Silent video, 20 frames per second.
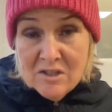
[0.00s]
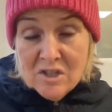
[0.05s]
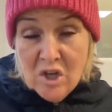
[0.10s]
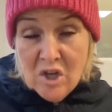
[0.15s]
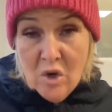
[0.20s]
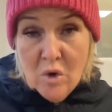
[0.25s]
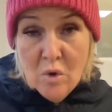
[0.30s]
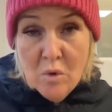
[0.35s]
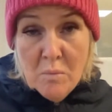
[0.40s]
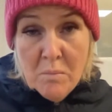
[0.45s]

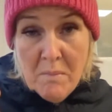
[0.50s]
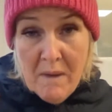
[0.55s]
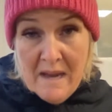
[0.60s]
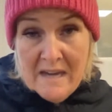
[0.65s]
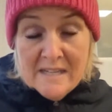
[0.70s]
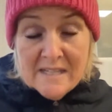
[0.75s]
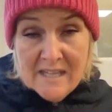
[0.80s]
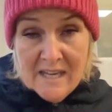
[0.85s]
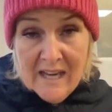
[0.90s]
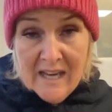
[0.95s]
2
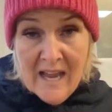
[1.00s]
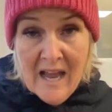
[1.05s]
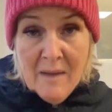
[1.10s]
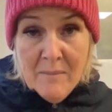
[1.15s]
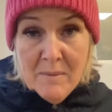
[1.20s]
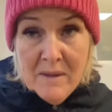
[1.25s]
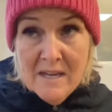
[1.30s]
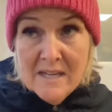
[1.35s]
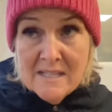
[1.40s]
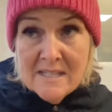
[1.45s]
basic
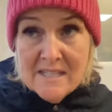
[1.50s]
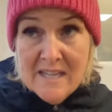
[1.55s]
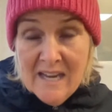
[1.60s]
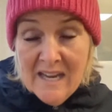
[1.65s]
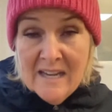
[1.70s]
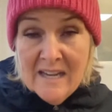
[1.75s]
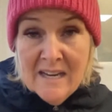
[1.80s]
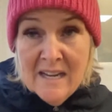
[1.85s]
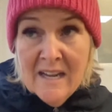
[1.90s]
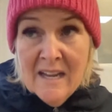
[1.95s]
habits
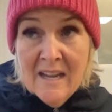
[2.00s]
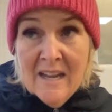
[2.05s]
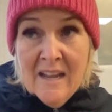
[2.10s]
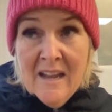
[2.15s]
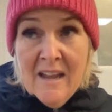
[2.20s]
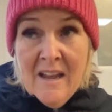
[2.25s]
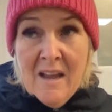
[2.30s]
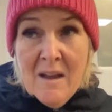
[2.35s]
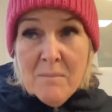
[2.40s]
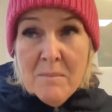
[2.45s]
in,
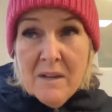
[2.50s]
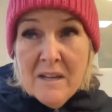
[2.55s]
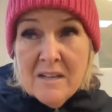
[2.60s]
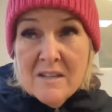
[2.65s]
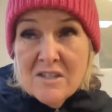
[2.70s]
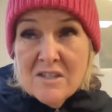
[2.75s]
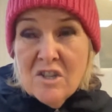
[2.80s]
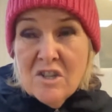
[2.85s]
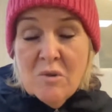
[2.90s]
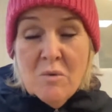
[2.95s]

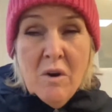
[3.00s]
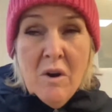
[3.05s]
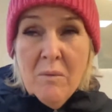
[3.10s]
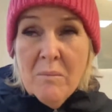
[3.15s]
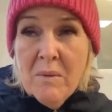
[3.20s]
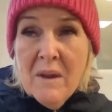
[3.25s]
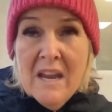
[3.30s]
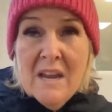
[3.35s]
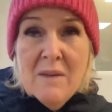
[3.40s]
because do you know